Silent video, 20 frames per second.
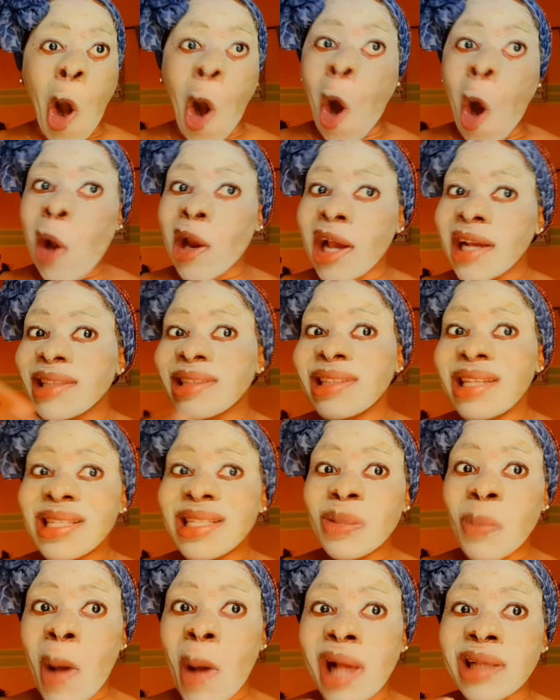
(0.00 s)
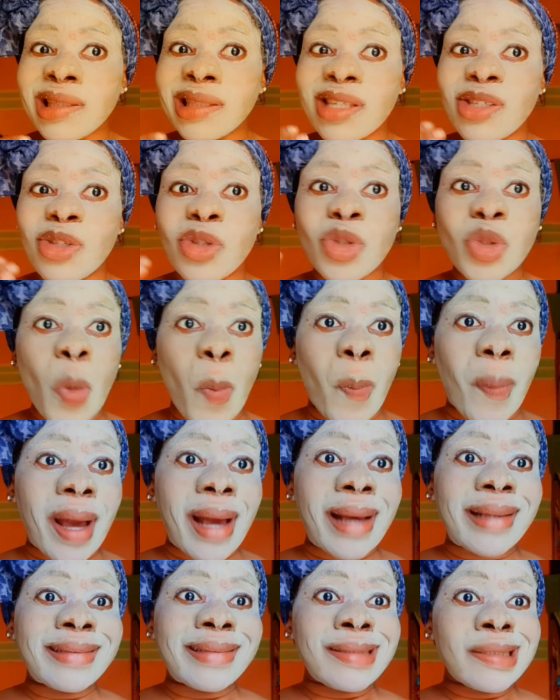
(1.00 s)
Like, this mask is
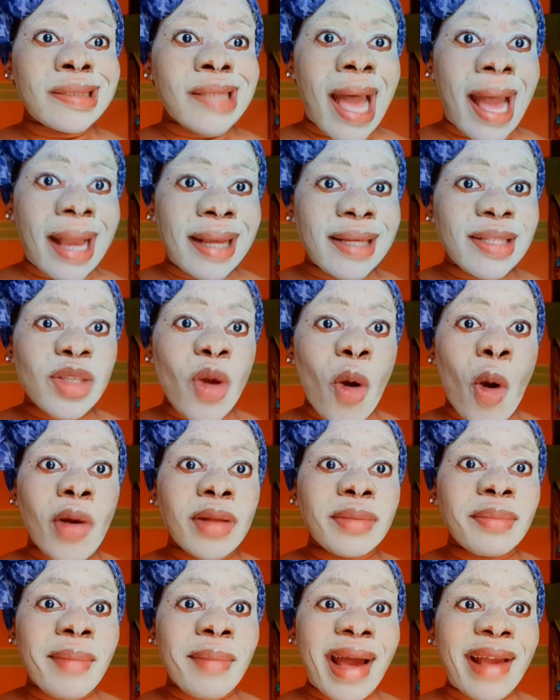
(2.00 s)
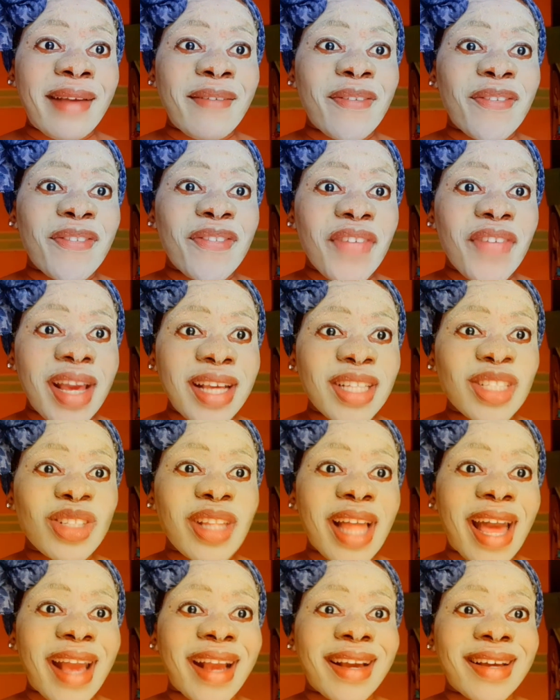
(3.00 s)
super tight on my face,
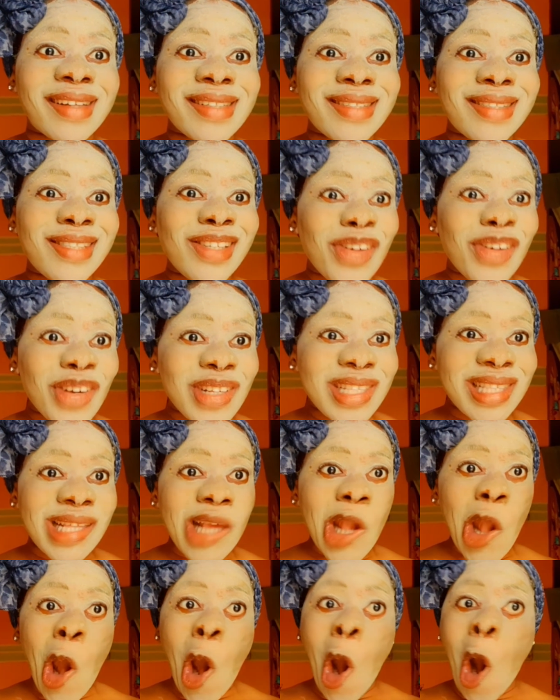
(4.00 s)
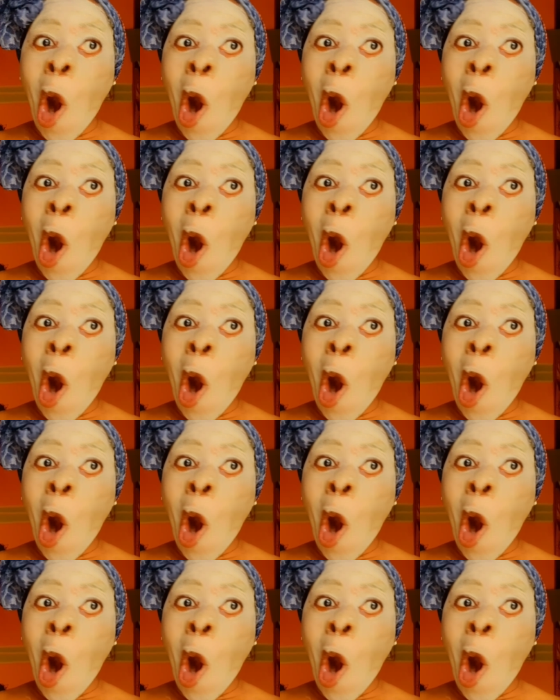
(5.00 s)
like seriously.